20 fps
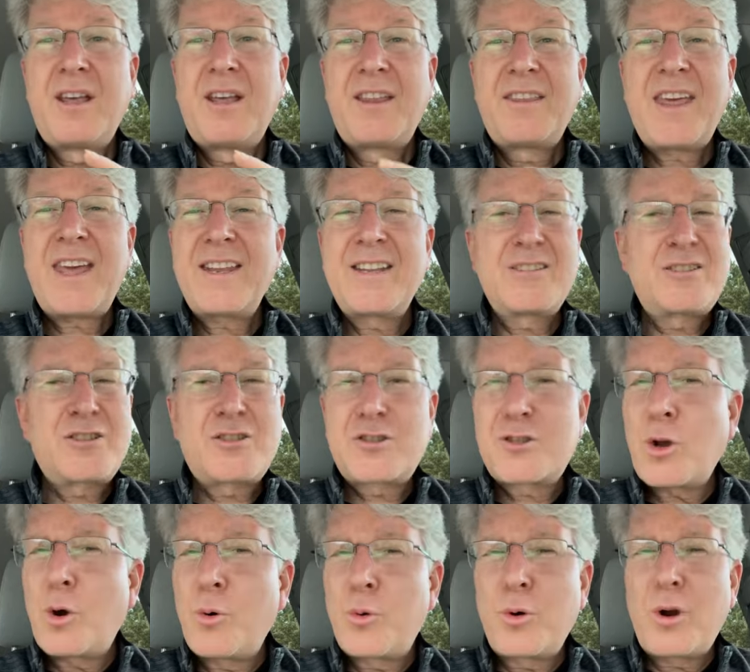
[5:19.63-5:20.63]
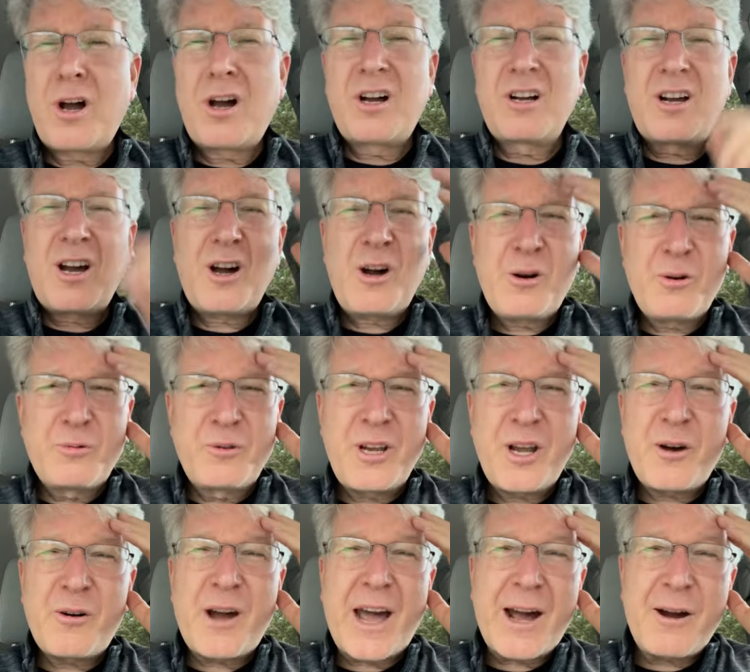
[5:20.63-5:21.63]
That is so wrong. Oh
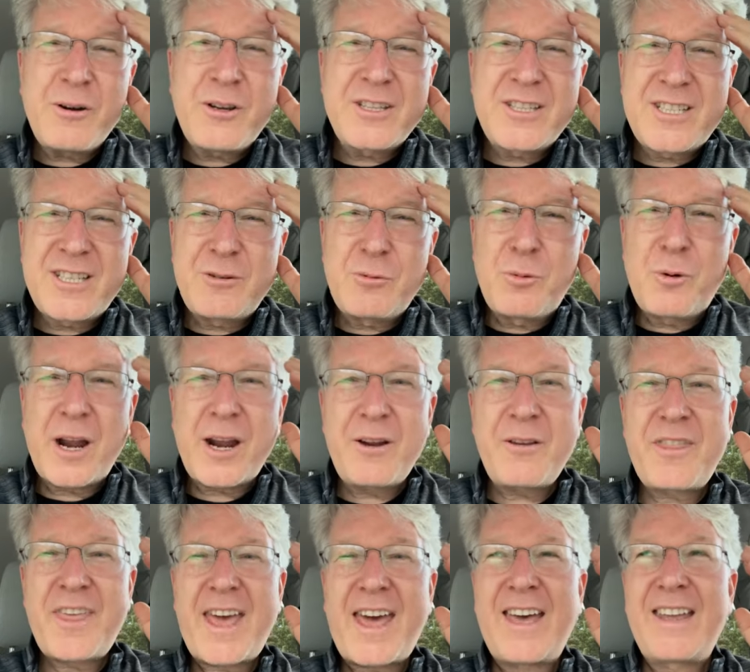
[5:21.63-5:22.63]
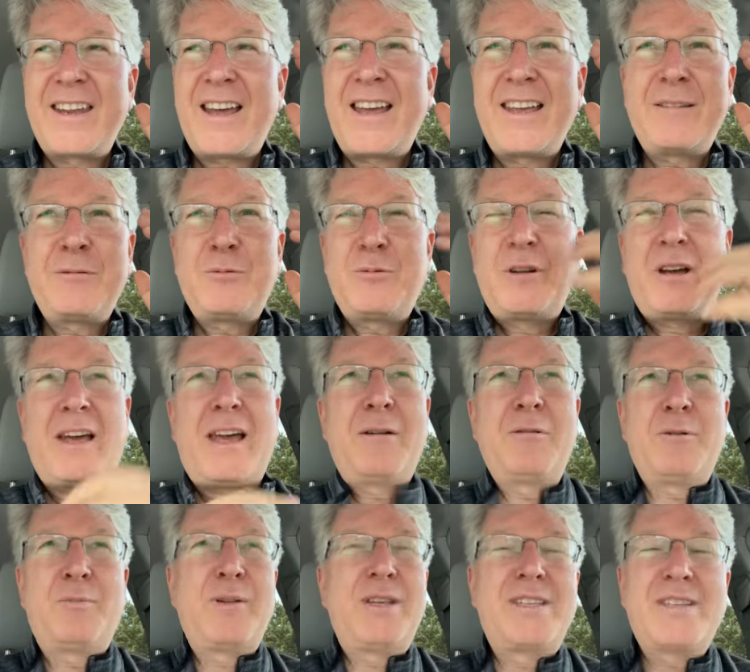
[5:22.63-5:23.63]
no, how could she wear that? I, I
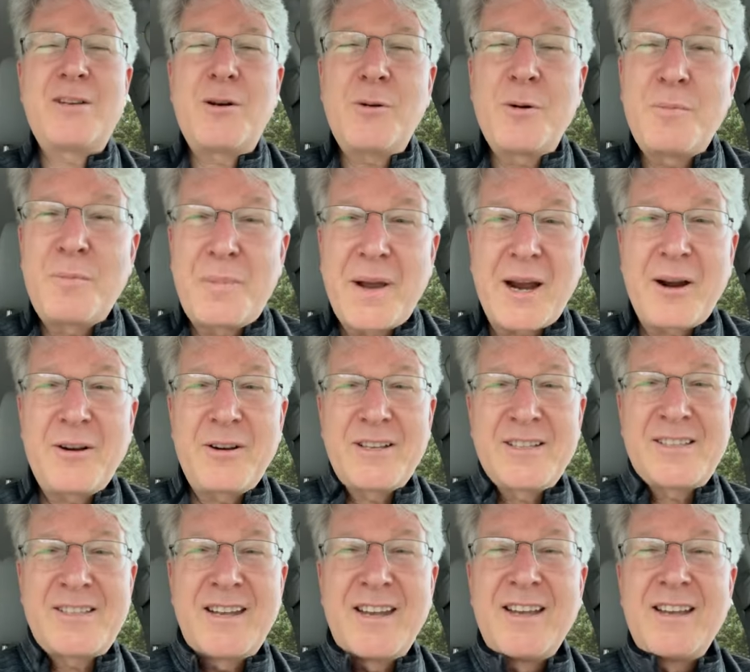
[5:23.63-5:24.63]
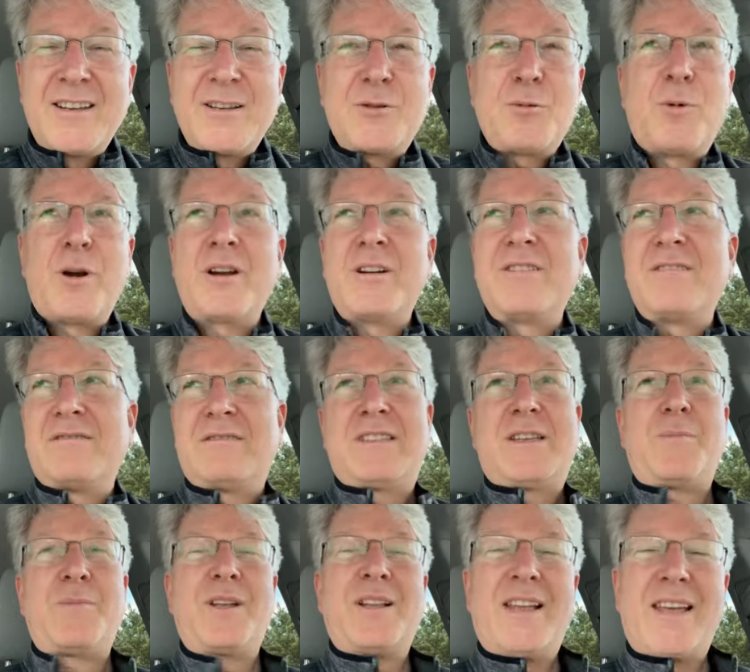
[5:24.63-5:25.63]
would be so embarrassed to wear
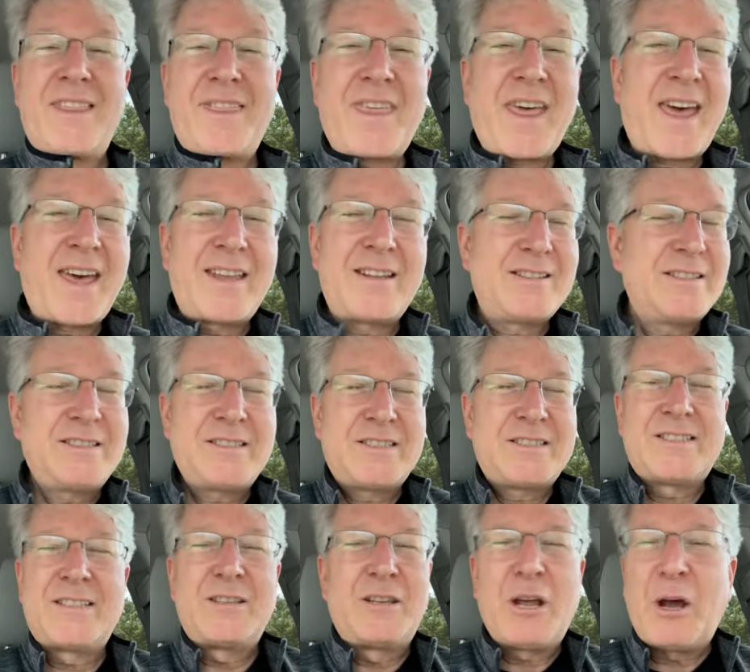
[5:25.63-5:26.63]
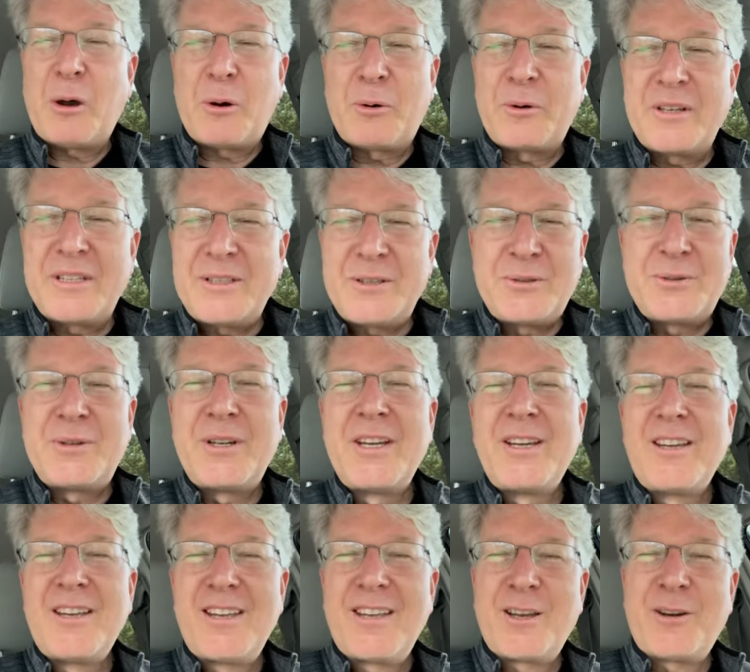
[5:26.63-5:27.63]
something like that. Ugh, no, ew.
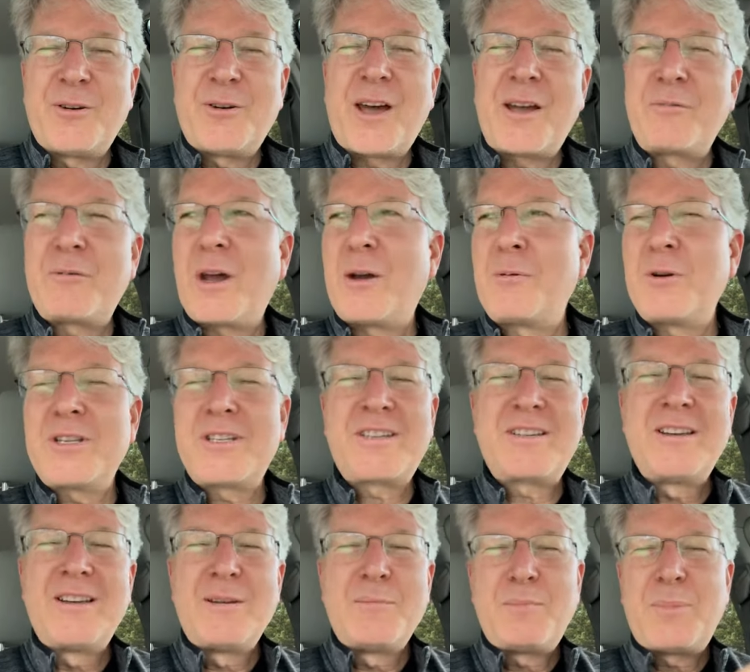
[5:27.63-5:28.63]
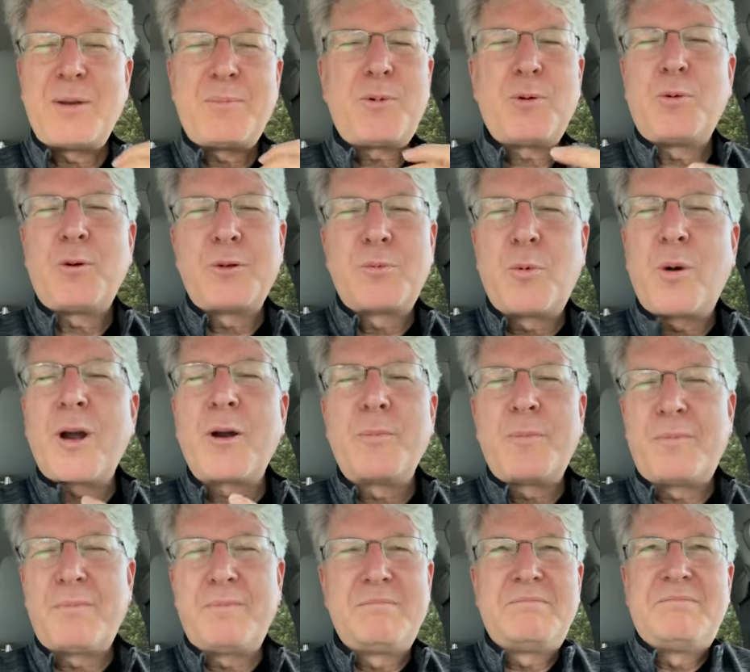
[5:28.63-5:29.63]
You know, I, I wish people would wear
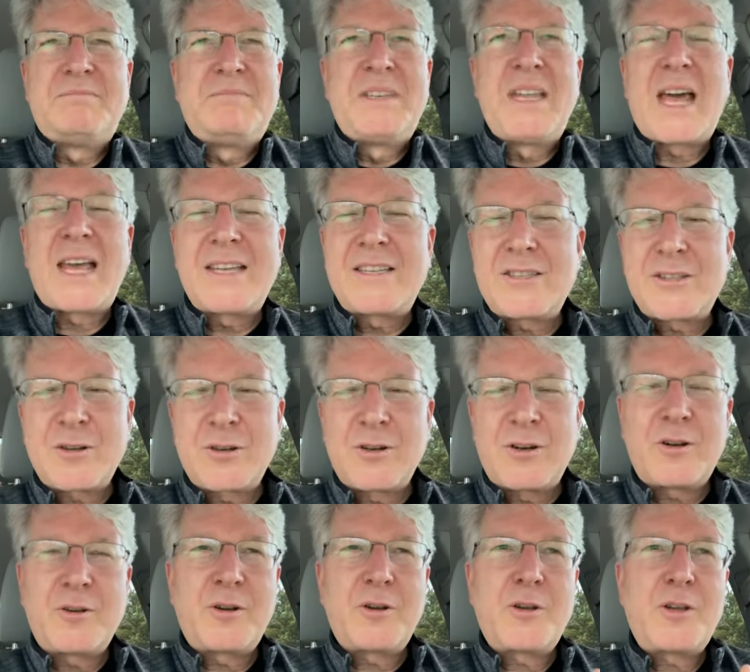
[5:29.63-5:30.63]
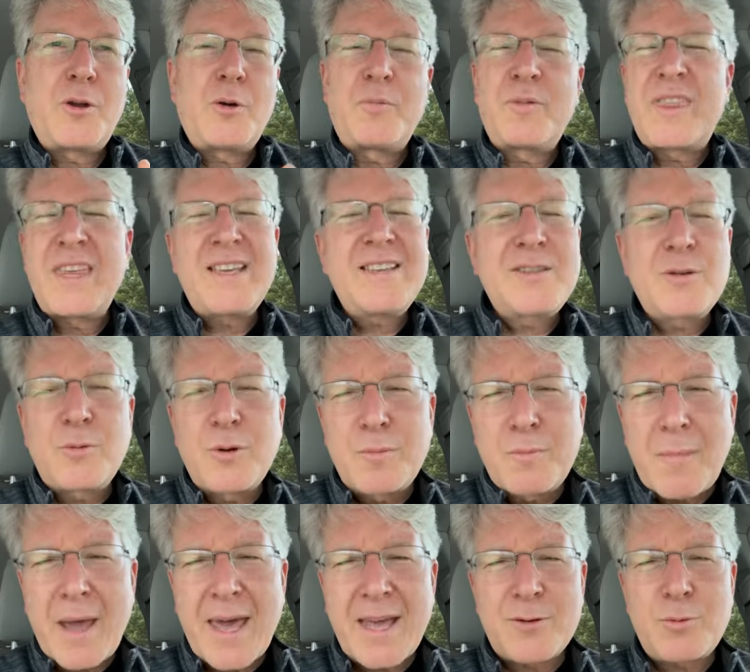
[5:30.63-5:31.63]
nicer, or, you know, things that would
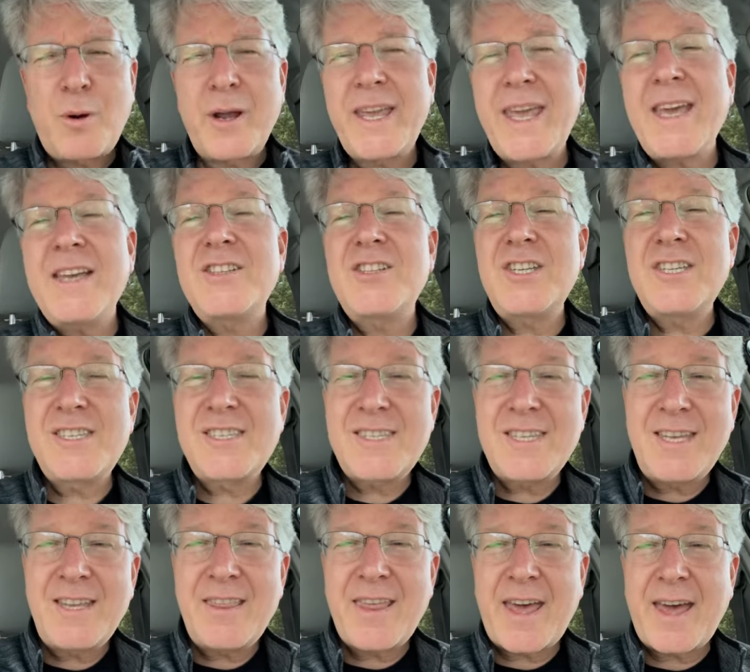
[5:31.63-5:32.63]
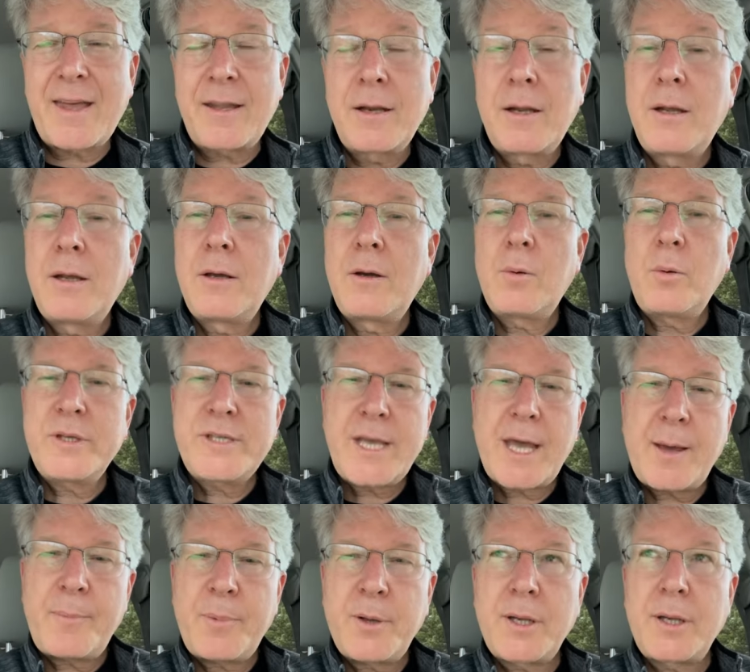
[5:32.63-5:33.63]
match. Why can't she see that? What's
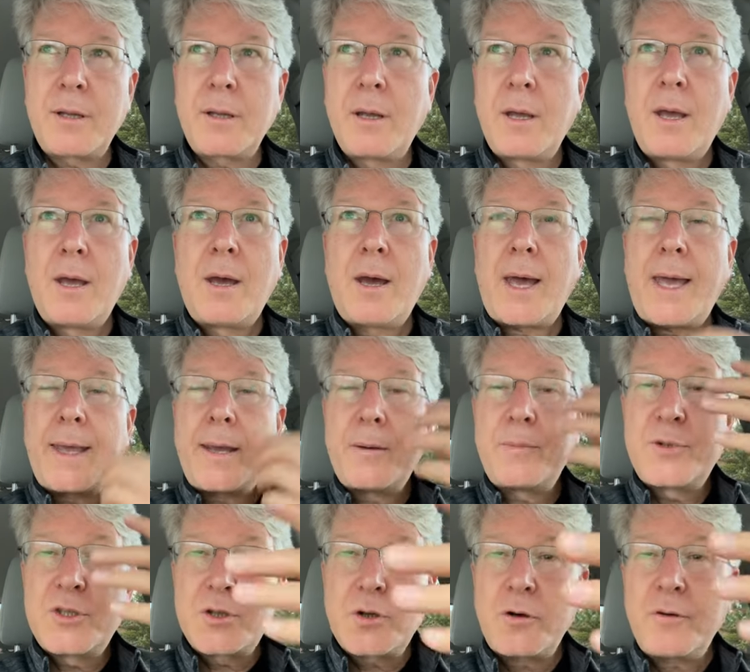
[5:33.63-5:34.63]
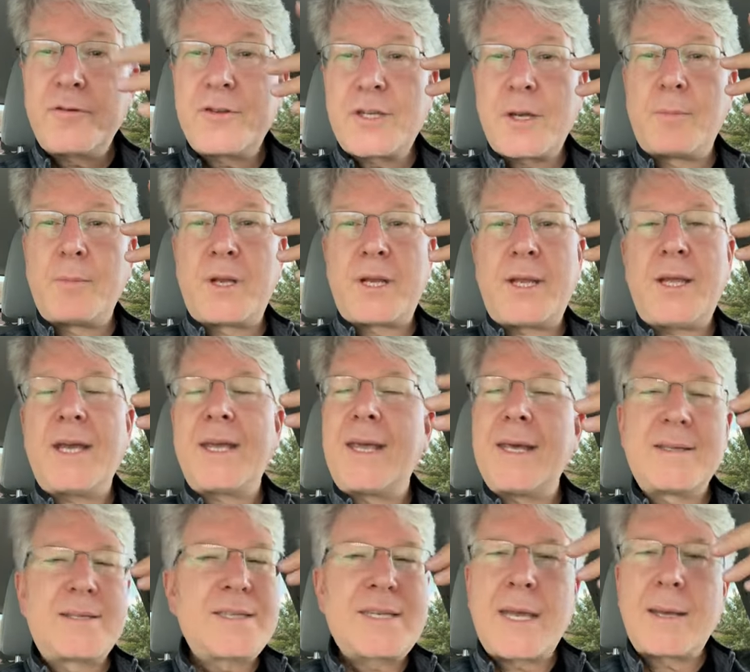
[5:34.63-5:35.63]
happening? I observe somebody,
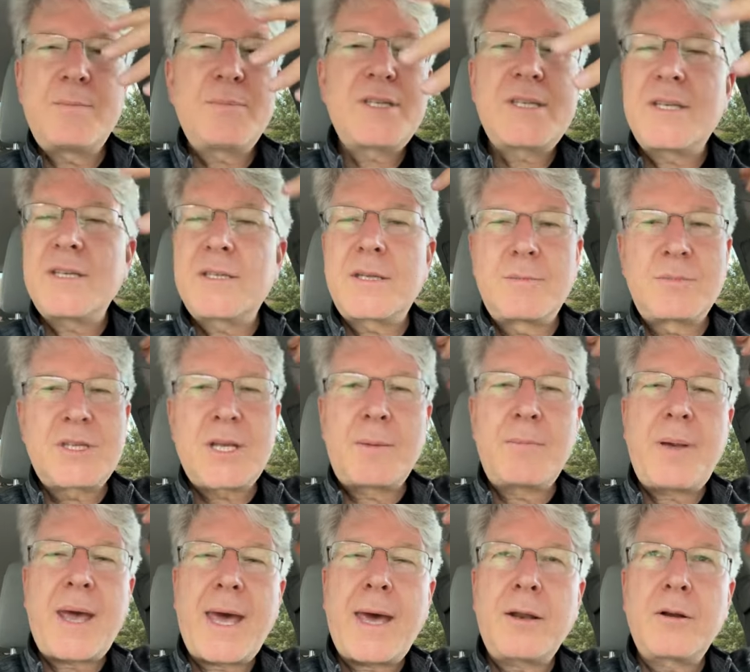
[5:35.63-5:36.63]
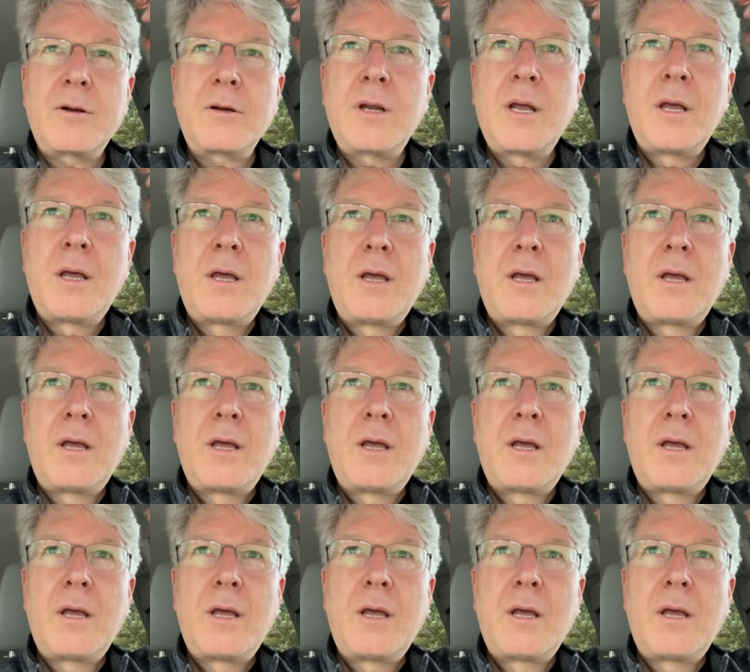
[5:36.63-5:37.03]
again, same system, same pattern.